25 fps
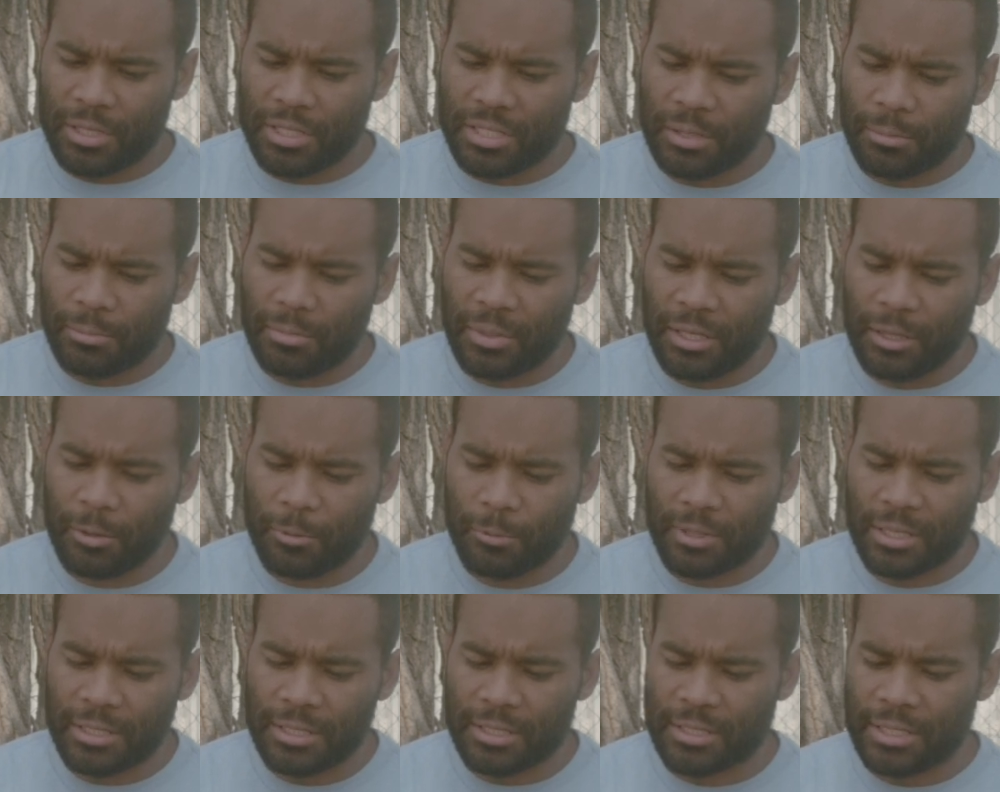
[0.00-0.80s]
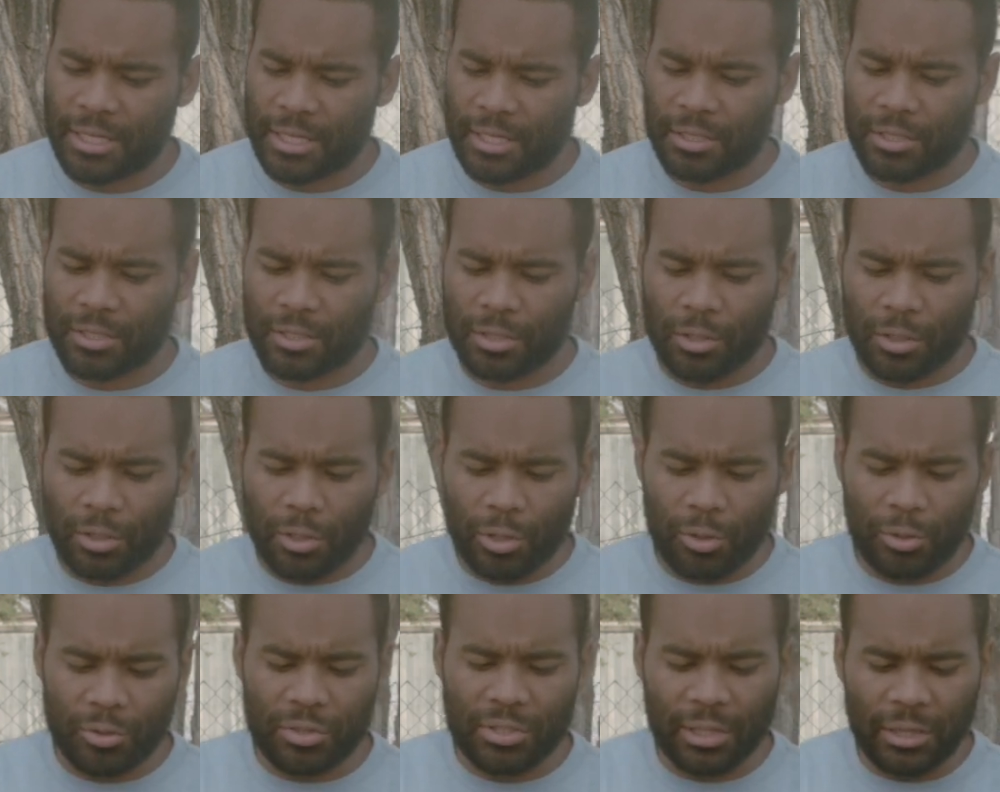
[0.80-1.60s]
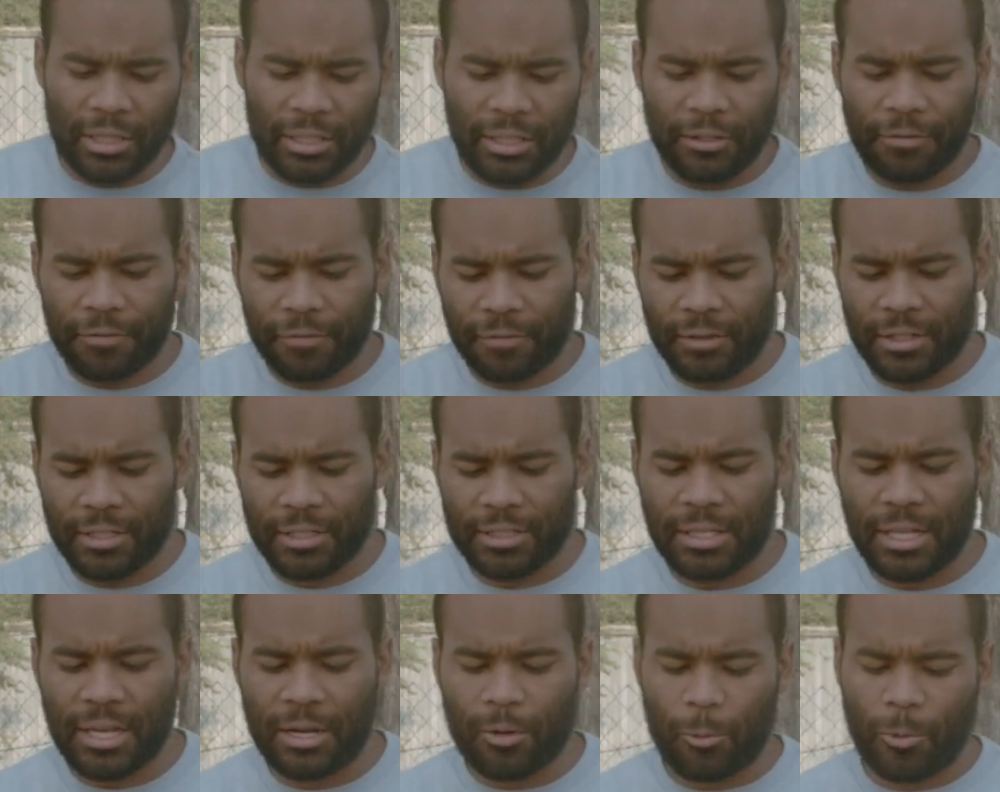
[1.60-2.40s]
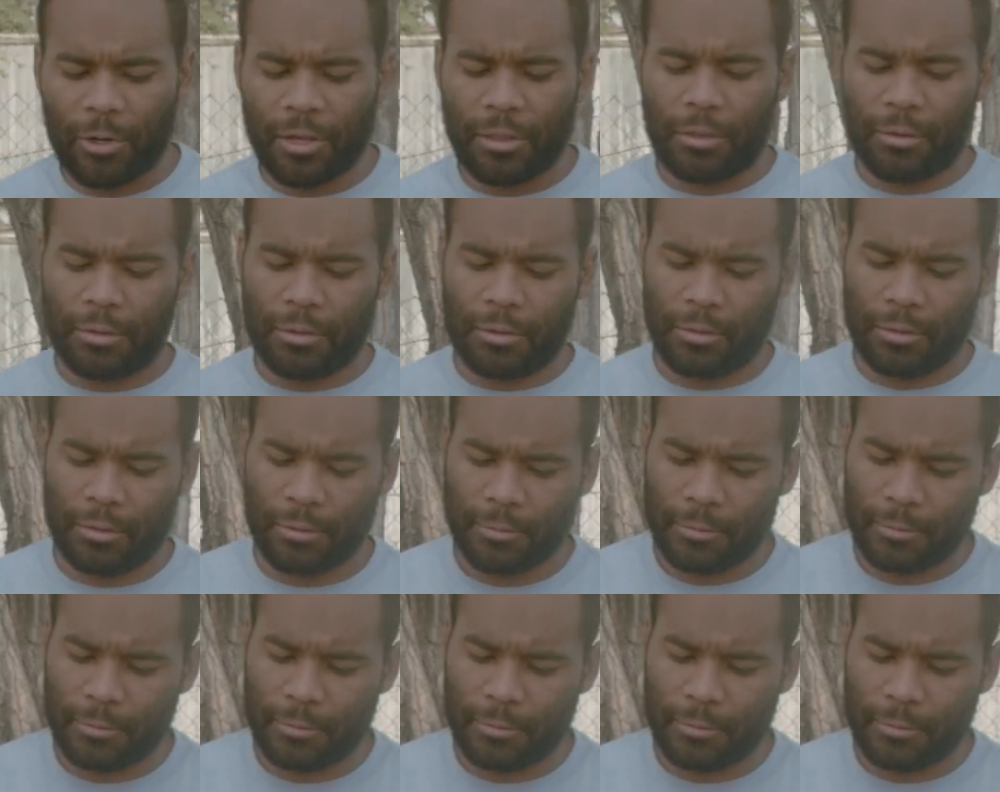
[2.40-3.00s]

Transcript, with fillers: does it mean when it says, whose leaf does not wither?